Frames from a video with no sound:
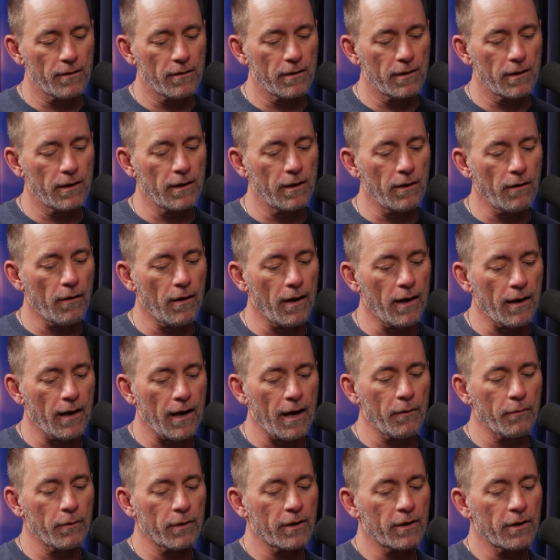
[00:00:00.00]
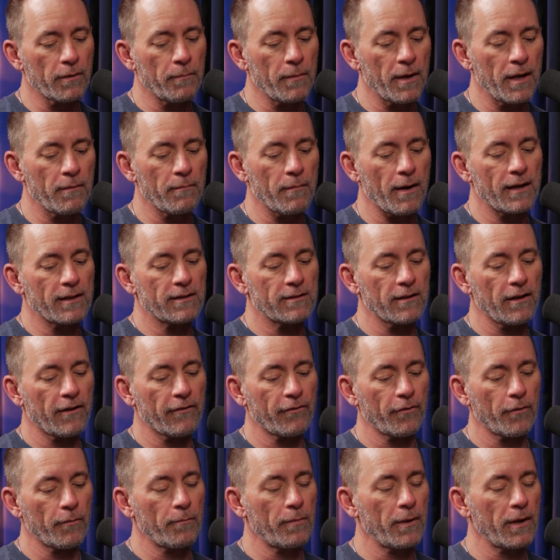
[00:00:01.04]
you know, I, I would commend myself
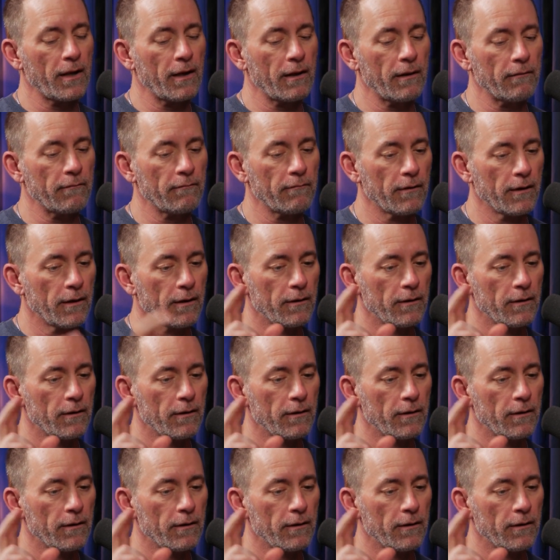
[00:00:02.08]
for being,